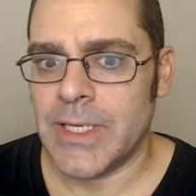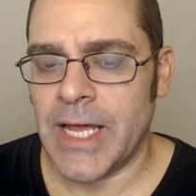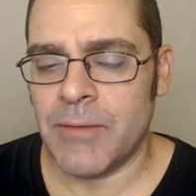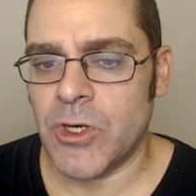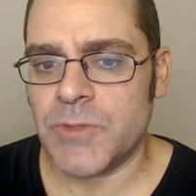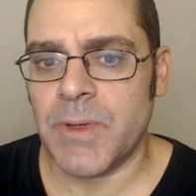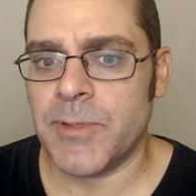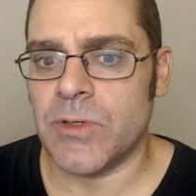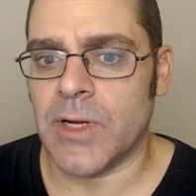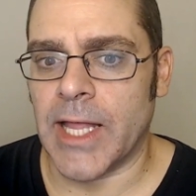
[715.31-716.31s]
And most people
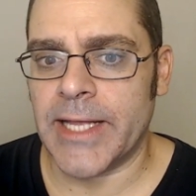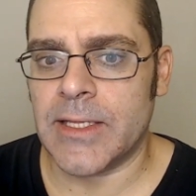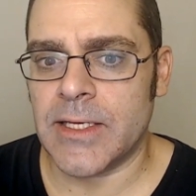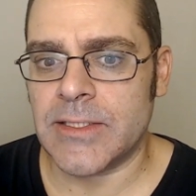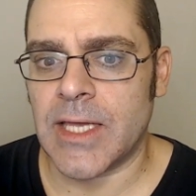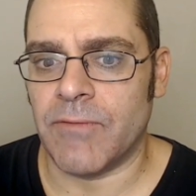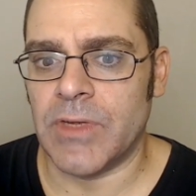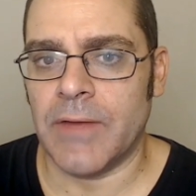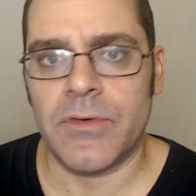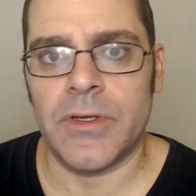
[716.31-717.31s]
who are like this have
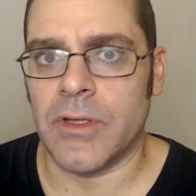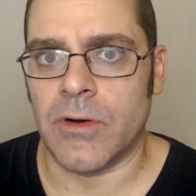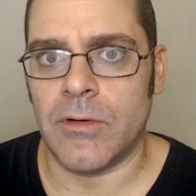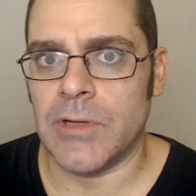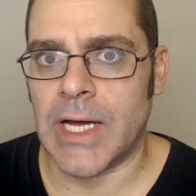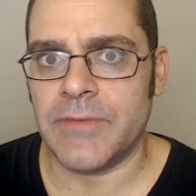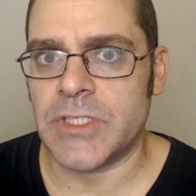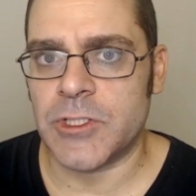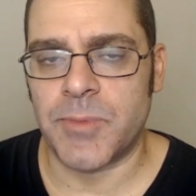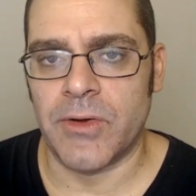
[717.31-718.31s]
never in their whole lives
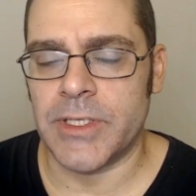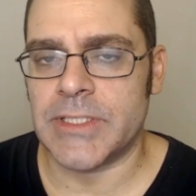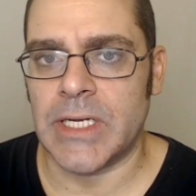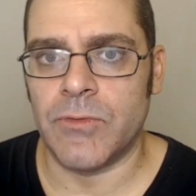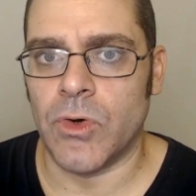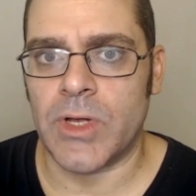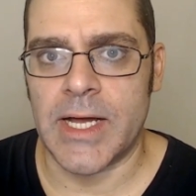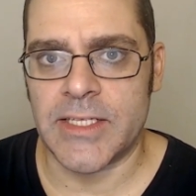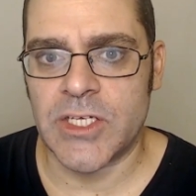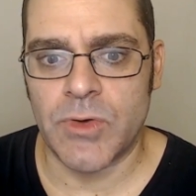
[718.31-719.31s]
experienced any real
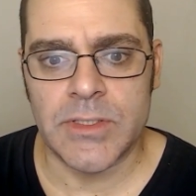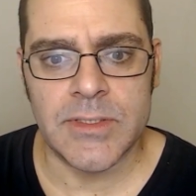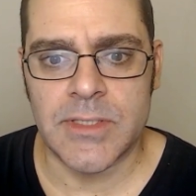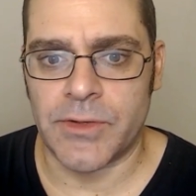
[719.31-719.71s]
consequences to their